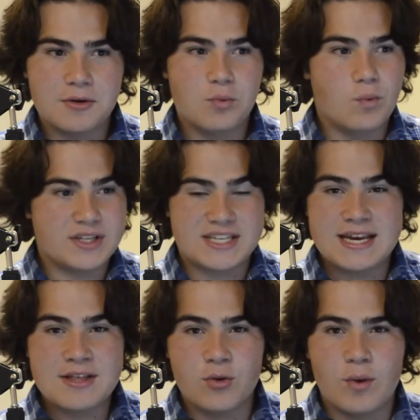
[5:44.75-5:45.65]
Was
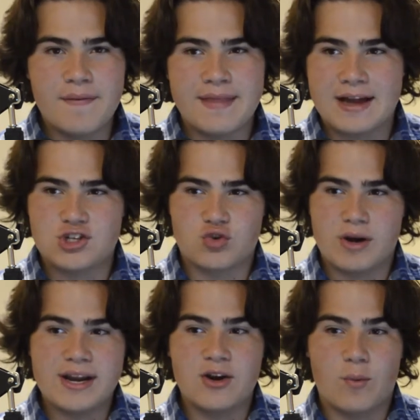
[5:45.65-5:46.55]
he the one that
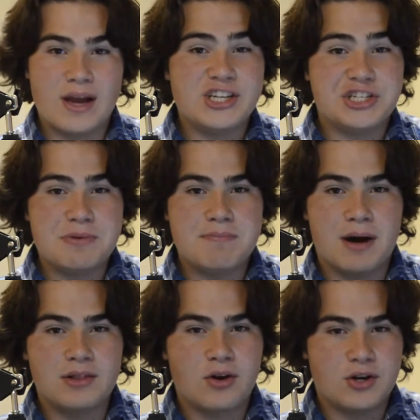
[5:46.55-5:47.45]
traded away Jimmy Butler,